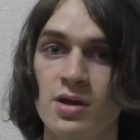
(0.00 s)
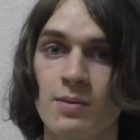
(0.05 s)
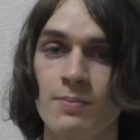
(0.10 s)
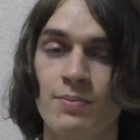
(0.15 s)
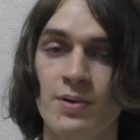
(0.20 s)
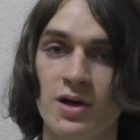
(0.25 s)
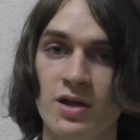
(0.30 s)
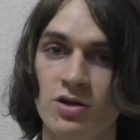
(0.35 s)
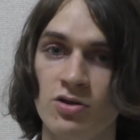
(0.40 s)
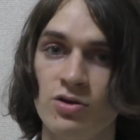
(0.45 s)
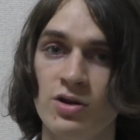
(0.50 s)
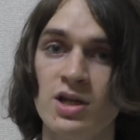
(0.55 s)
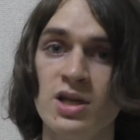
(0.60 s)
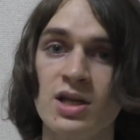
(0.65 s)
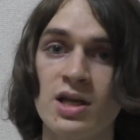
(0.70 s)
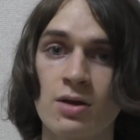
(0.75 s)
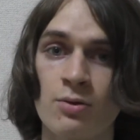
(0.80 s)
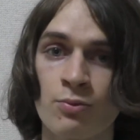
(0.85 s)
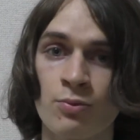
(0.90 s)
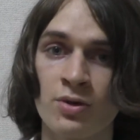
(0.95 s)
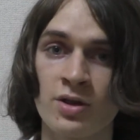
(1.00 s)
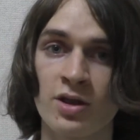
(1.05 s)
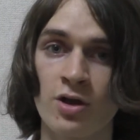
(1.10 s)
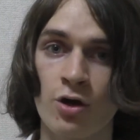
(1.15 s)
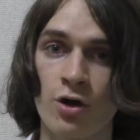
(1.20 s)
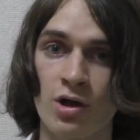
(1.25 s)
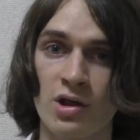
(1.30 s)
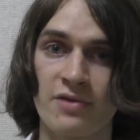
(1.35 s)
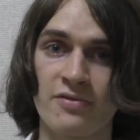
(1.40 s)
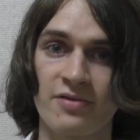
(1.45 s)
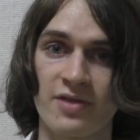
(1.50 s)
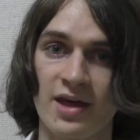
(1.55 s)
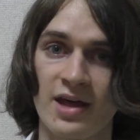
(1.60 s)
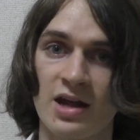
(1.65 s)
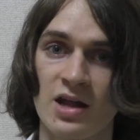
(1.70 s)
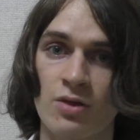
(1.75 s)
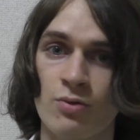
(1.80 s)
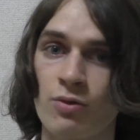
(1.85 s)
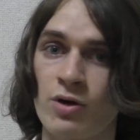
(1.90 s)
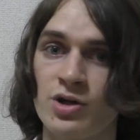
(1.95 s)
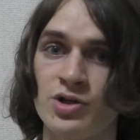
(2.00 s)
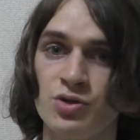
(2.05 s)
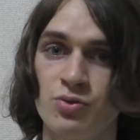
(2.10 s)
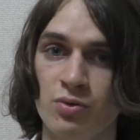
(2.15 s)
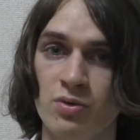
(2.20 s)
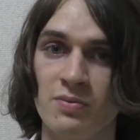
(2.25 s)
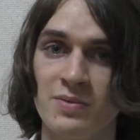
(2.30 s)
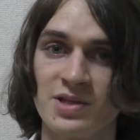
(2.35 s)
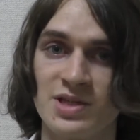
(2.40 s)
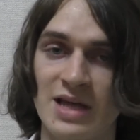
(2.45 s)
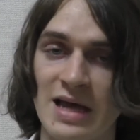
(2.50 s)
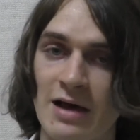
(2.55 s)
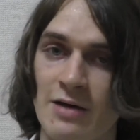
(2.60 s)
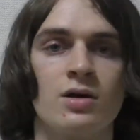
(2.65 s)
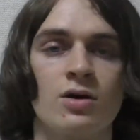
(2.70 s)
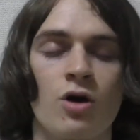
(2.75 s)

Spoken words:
but you need to get in really early for that, otherwise you will miss out.